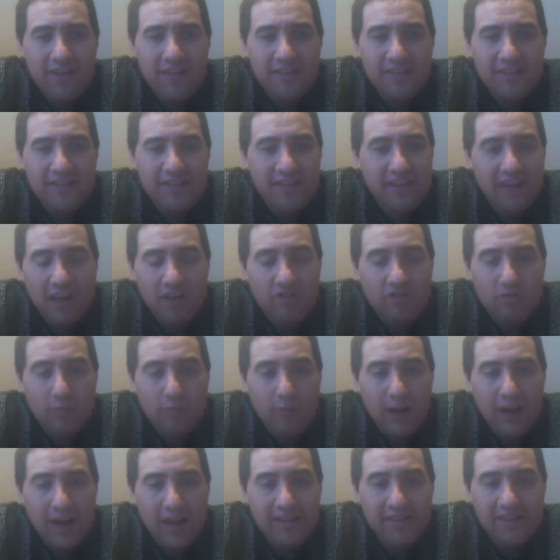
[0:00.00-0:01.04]

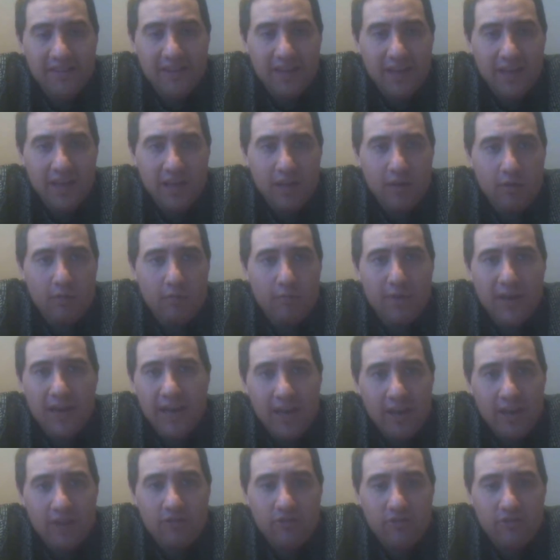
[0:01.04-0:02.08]
sexuality,
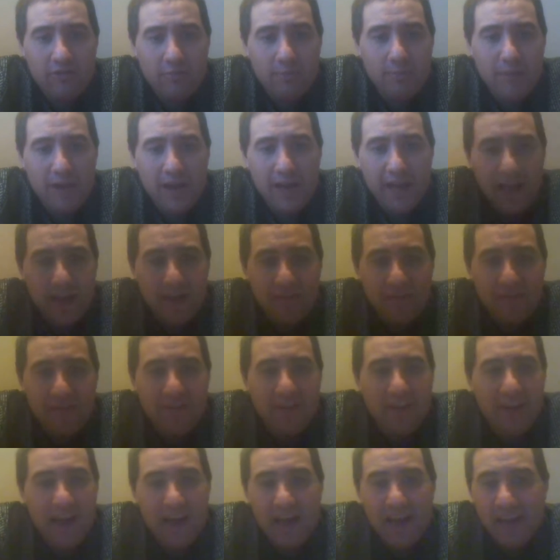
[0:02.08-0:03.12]
religious
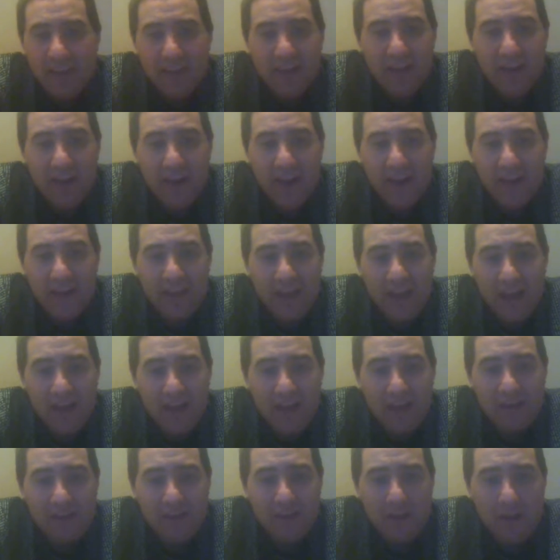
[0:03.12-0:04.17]
beliefs, anything like
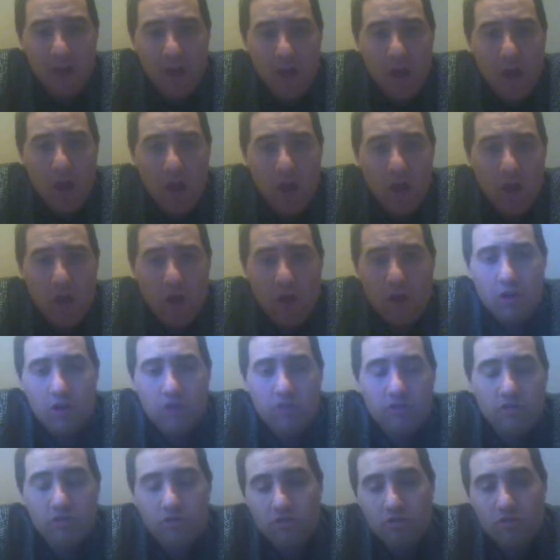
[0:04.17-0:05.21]
that?
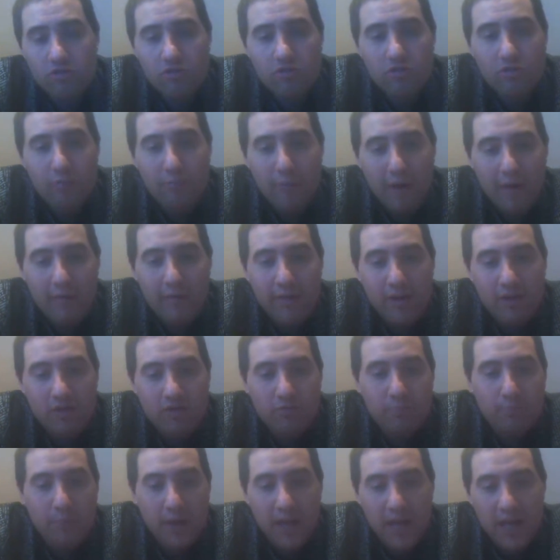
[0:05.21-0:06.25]
Shouldn't
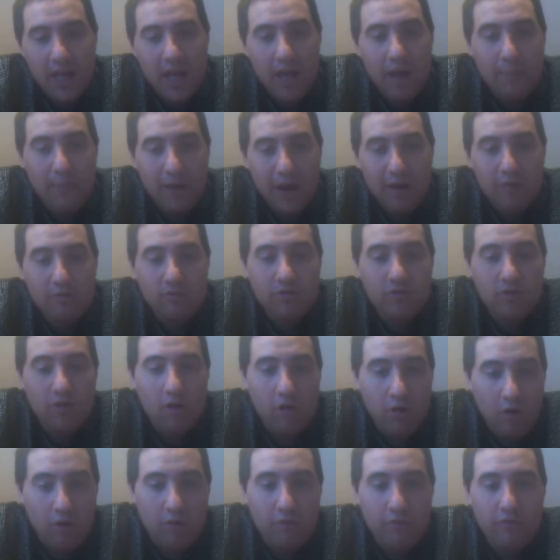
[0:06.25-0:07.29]
marriage be about
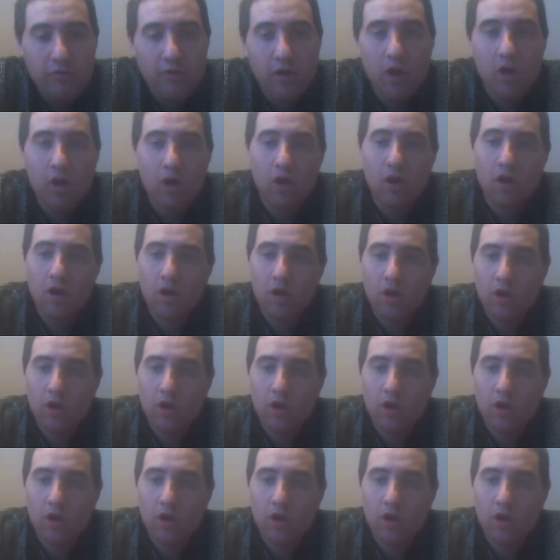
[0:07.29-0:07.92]
love?